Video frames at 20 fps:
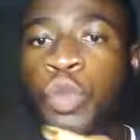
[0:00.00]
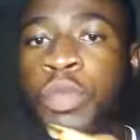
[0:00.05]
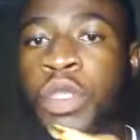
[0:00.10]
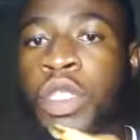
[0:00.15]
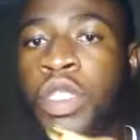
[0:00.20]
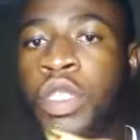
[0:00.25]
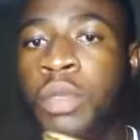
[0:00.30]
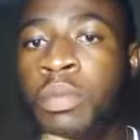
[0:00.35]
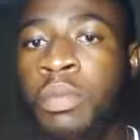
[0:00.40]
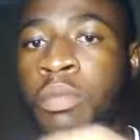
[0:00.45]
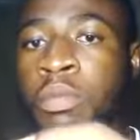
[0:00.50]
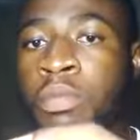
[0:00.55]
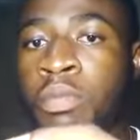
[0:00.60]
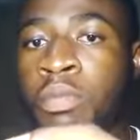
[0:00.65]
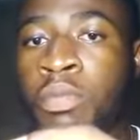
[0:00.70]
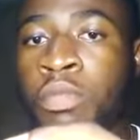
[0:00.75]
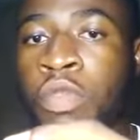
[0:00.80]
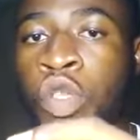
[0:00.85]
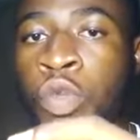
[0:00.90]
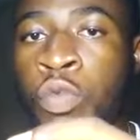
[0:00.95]
be,
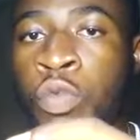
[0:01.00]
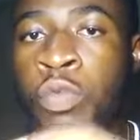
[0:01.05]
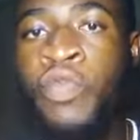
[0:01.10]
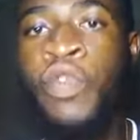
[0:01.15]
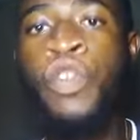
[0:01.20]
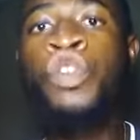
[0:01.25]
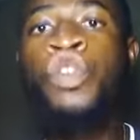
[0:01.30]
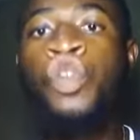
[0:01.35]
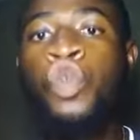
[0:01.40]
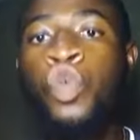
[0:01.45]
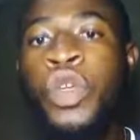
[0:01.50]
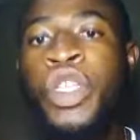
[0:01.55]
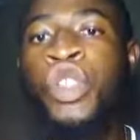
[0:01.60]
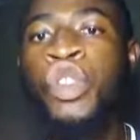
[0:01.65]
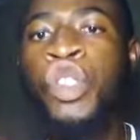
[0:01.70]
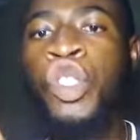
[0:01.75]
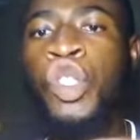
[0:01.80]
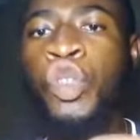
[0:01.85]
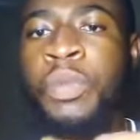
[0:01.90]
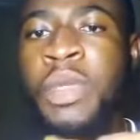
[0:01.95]
for you to win, you
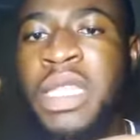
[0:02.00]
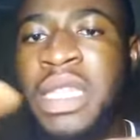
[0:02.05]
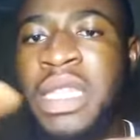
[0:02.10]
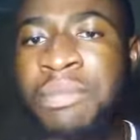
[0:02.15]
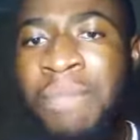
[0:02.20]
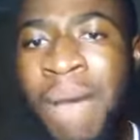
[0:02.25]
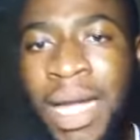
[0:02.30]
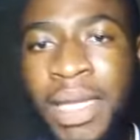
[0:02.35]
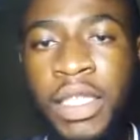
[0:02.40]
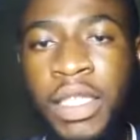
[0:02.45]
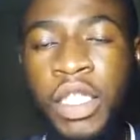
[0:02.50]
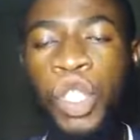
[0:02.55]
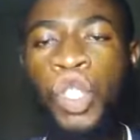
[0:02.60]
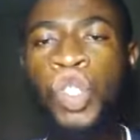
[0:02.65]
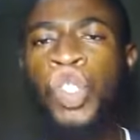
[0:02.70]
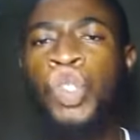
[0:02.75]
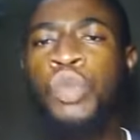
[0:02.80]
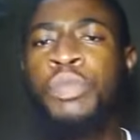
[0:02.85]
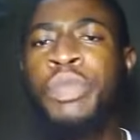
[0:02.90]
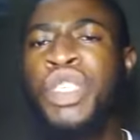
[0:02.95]
need to be smart, you
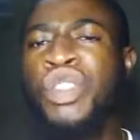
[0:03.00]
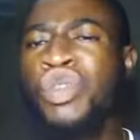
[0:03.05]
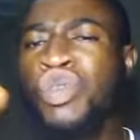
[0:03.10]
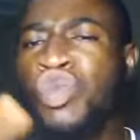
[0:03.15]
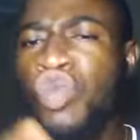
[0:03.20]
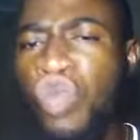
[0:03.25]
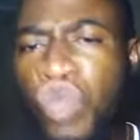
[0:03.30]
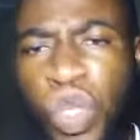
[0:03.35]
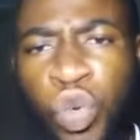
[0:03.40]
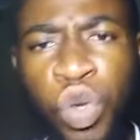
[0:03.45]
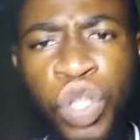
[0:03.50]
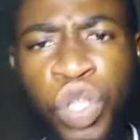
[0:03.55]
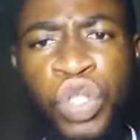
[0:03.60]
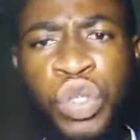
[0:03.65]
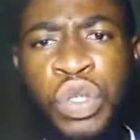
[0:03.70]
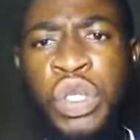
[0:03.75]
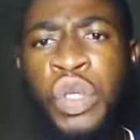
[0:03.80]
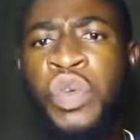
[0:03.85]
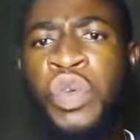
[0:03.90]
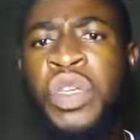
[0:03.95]
need to be good in what you're
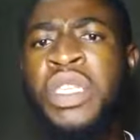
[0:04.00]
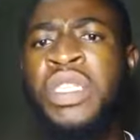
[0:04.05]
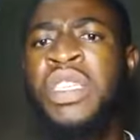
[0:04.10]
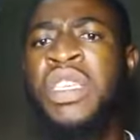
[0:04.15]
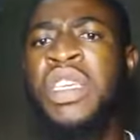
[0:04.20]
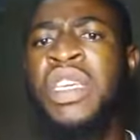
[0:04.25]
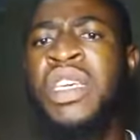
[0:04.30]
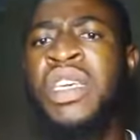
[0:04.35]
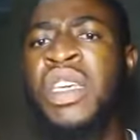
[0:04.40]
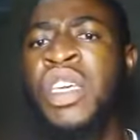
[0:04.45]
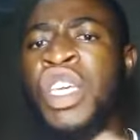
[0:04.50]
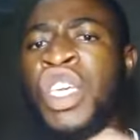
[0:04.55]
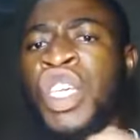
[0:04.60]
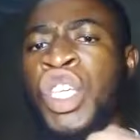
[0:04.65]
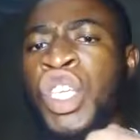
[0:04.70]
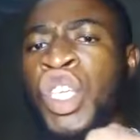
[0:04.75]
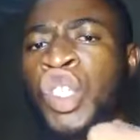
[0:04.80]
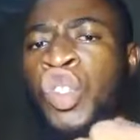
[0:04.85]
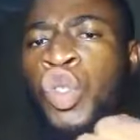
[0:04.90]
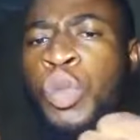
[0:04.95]
doing,
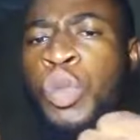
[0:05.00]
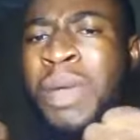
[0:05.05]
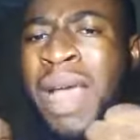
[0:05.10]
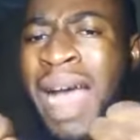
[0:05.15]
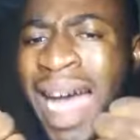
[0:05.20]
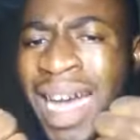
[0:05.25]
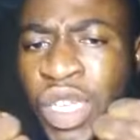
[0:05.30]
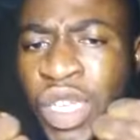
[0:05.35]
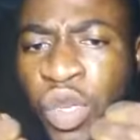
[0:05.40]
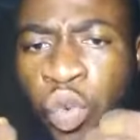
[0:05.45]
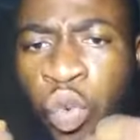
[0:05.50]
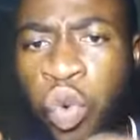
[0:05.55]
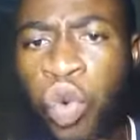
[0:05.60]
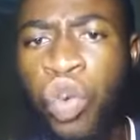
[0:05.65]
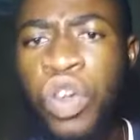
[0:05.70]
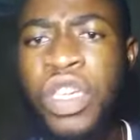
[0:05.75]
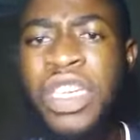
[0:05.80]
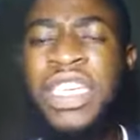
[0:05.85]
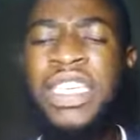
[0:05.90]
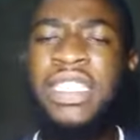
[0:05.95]
you need to be
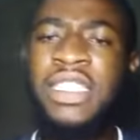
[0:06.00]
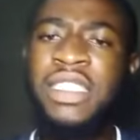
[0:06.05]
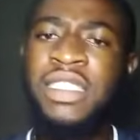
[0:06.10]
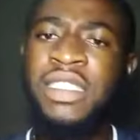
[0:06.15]
hardworking,